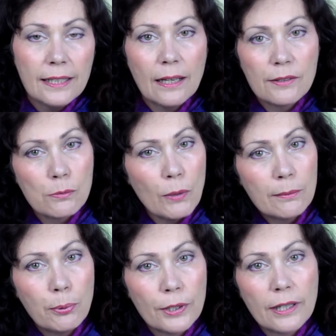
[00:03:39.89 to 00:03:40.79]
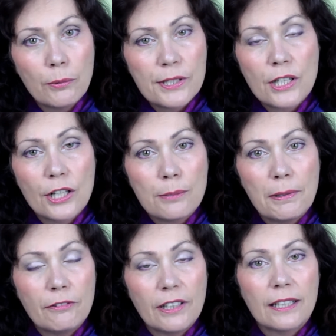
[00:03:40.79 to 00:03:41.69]
Now, at one point I was going to
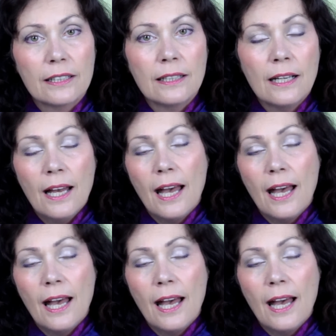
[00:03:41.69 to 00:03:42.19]
be vegan,